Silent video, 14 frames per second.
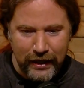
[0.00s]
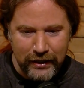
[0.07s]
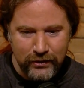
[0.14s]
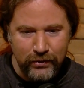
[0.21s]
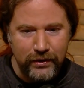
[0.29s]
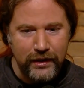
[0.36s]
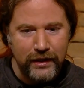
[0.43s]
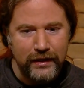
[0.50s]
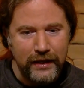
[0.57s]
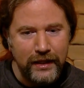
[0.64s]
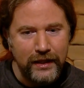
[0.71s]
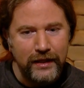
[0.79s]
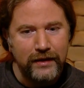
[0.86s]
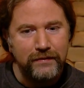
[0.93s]
I don't think they
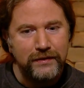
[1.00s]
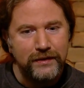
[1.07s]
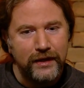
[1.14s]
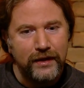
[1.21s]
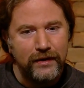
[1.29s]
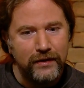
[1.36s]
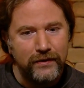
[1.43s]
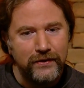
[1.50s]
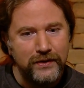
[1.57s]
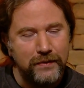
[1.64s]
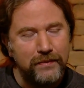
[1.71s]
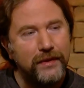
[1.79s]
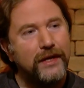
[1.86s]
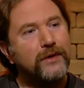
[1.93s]
think of
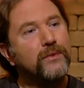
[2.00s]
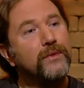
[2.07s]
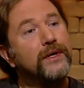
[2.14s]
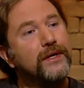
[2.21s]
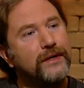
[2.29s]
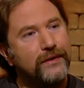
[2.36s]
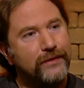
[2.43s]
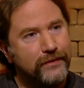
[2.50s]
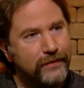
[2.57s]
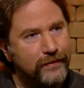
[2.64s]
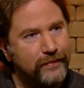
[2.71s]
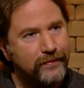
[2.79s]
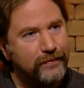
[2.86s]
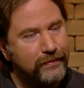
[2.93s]
secularism that way either.
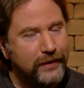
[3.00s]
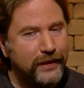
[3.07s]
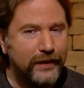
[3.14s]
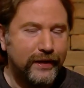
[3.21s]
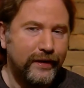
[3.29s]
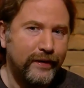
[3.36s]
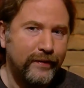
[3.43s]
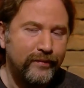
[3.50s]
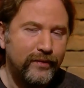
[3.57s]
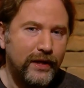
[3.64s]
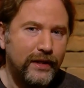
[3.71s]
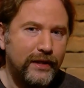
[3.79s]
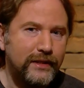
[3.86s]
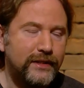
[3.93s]
Meaning,
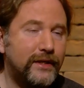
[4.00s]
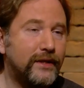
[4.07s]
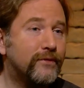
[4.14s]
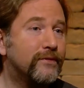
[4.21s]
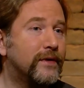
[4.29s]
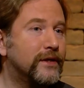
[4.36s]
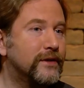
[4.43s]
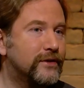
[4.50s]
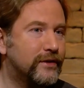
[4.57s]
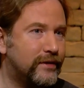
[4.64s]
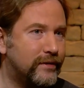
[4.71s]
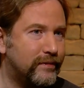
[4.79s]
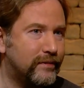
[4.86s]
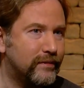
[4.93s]
they see it
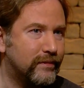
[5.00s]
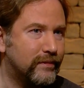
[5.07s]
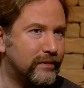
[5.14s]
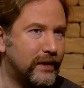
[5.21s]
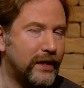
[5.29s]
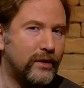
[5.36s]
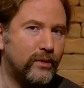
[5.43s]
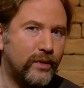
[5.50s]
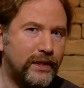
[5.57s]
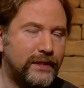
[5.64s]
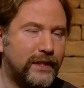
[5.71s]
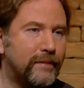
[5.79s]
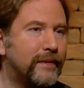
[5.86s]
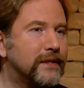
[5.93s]
function in ways
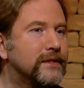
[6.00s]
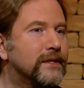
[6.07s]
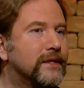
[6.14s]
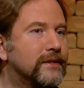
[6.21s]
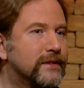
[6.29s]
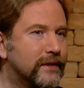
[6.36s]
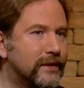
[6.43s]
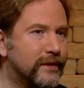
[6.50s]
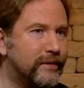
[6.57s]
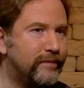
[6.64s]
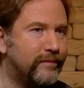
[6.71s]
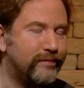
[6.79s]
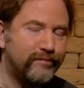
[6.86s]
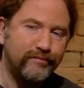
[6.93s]
that make sense to
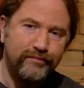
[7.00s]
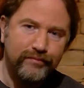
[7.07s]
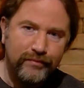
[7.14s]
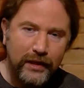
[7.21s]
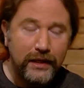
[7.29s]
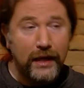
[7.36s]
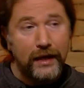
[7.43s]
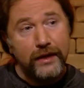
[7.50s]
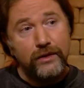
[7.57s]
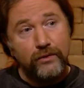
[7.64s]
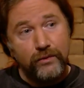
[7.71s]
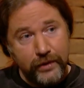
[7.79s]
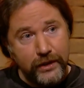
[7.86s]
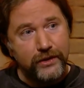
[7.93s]
them, not in the
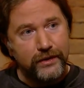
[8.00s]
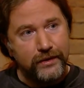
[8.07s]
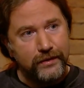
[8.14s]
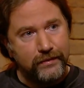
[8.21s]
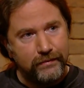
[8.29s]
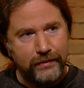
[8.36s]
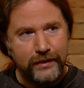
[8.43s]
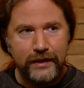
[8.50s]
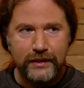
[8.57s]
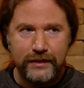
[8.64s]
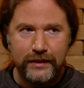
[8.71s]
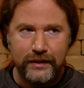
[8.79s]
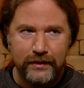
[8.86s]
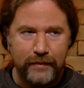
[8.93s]
region, but they see it.